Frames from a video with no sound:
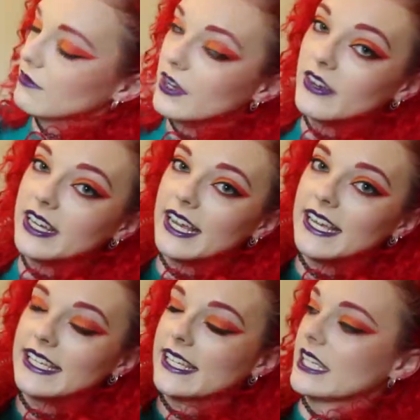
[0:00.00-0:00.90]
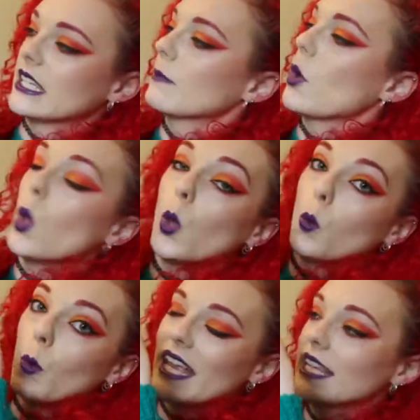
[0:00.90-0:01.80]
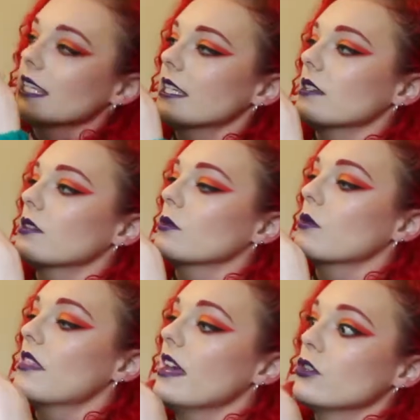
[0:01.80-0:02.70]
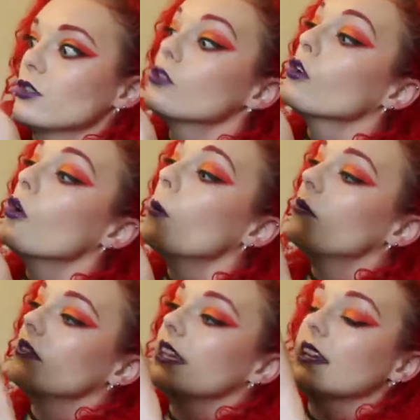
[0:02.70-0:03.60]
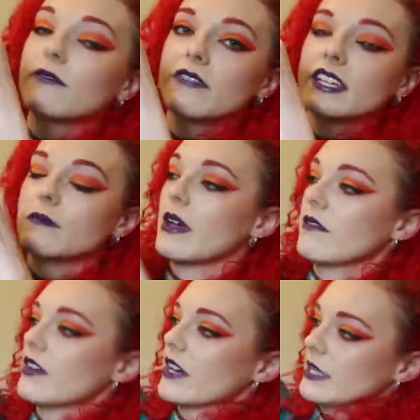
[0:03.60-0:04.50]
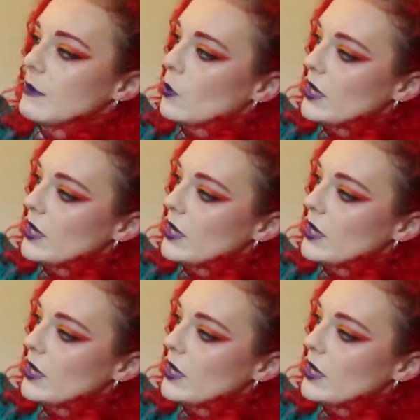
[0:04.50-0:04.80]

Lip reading: very nice small waist, so that should hopefully fit my very small